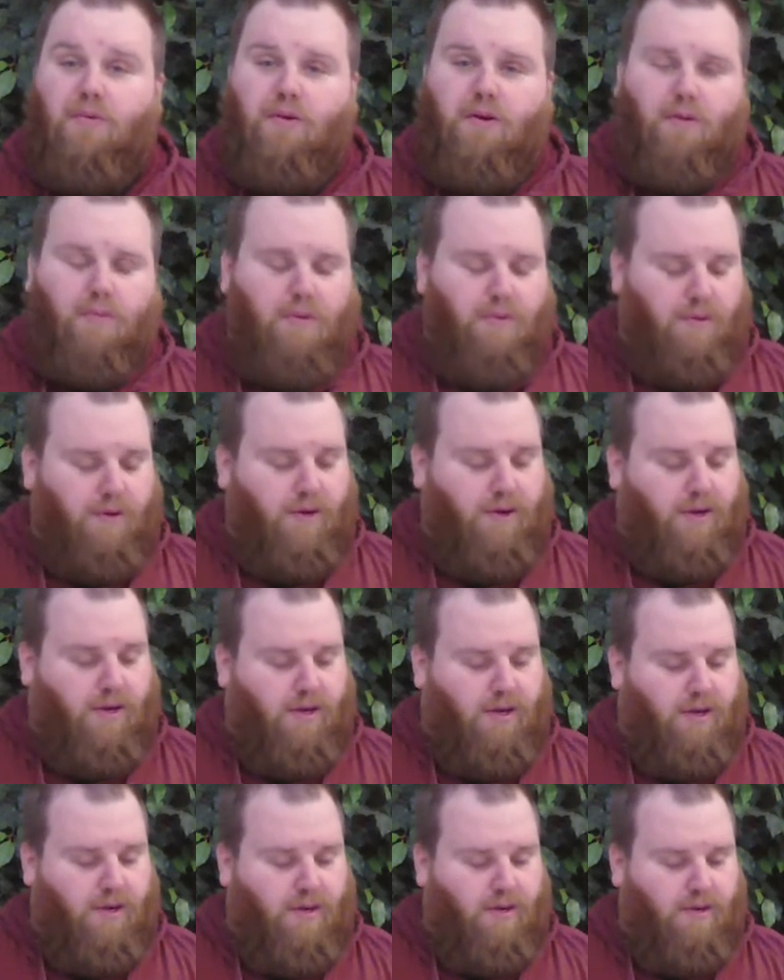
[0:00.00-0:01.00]

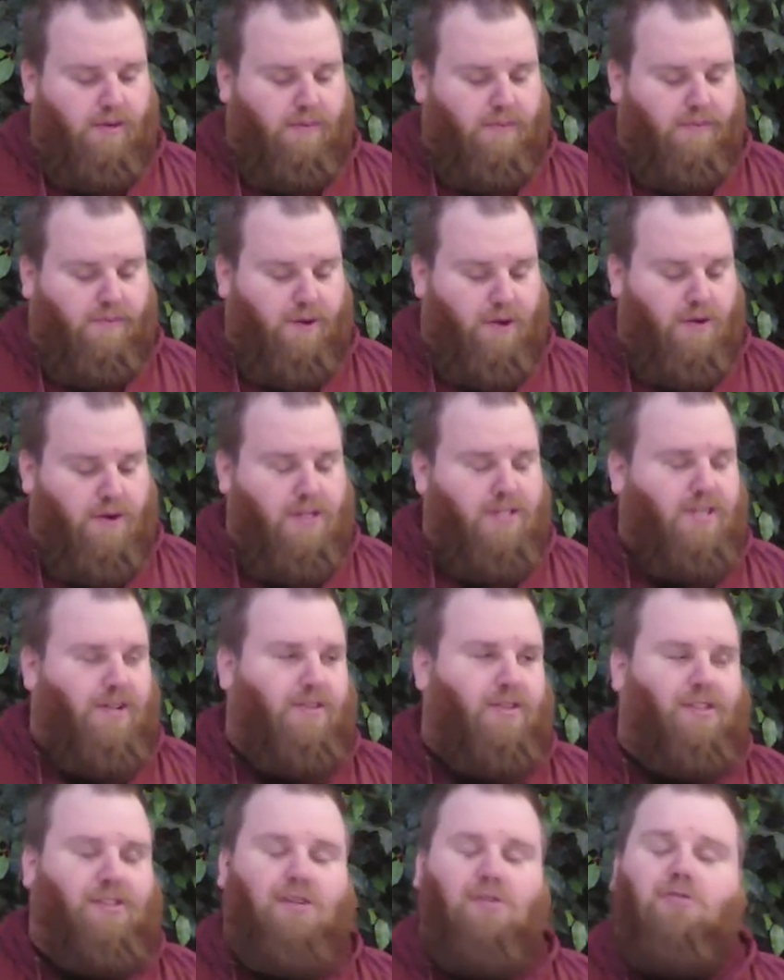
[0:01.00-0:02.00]
we're focused
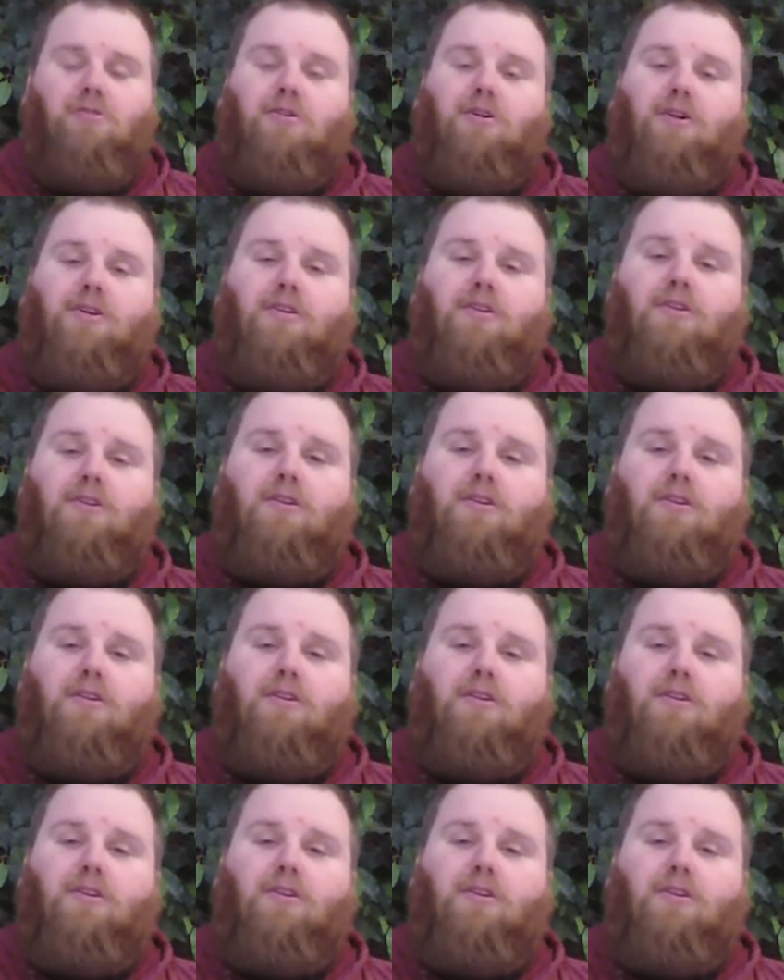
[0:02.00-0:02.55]
on the Lord,